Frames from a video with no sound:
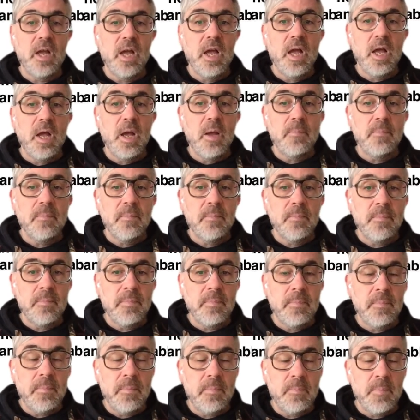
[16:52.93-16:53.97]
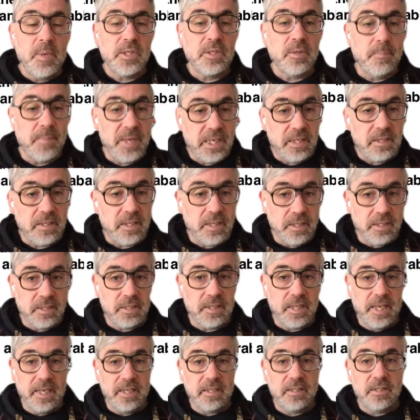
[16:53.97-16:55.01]
So the things that are not
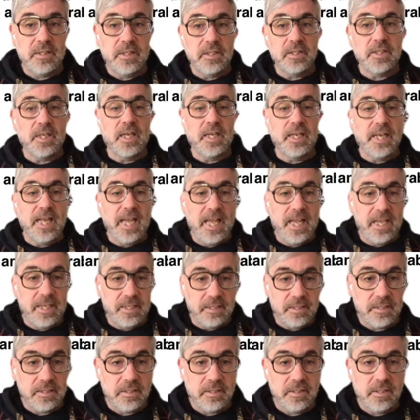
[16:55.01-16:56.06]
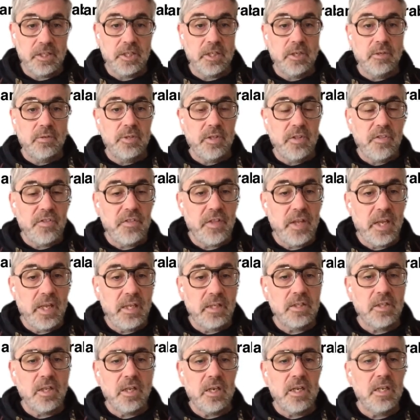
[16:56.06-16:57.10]
really happening if we do nothing,
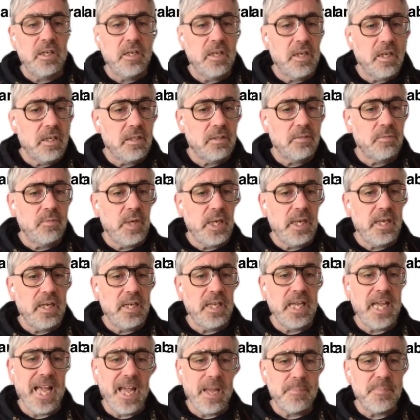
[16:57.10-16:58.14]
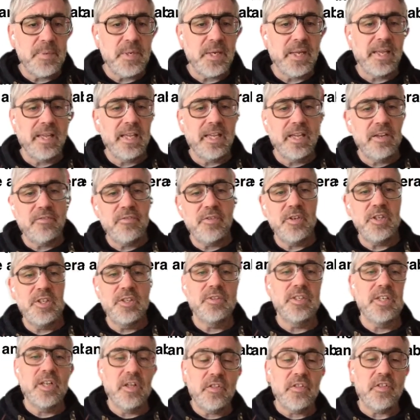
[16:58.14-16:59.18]
and also the preferable. So
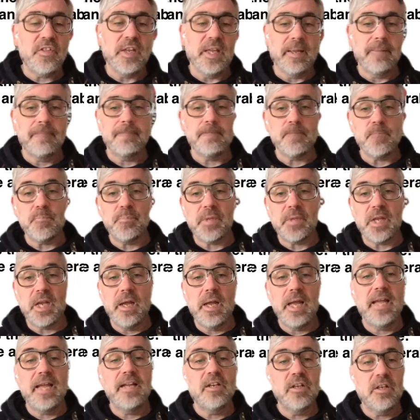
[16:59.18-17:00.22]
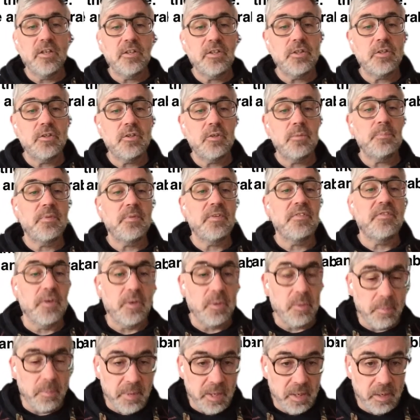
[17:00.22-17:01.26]
what's your preferable future?
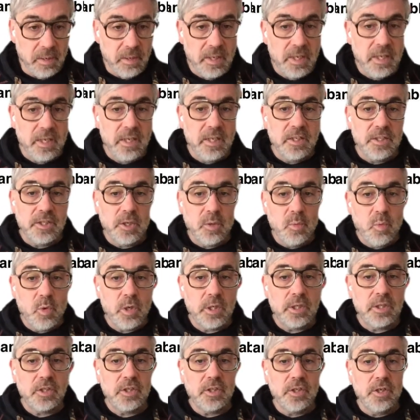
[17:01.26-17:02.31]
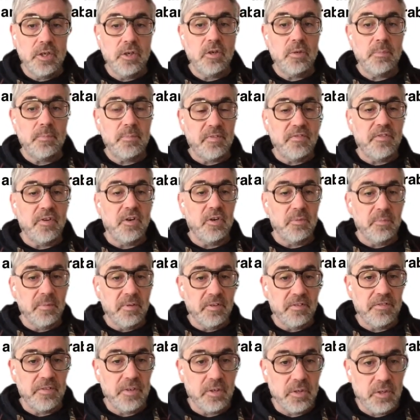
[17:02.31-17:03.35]
What do you want as a designer?
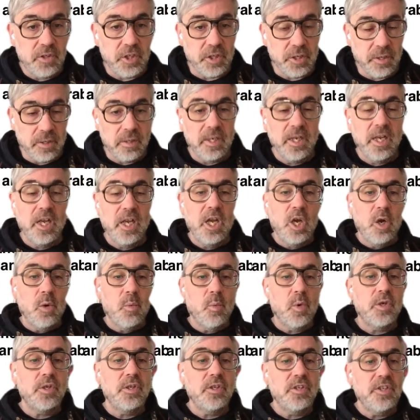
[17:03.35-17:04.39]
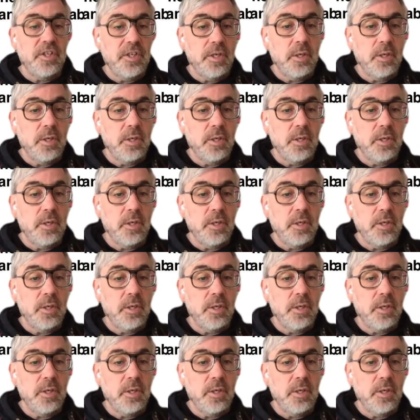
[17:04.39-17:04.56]
What is good for the world?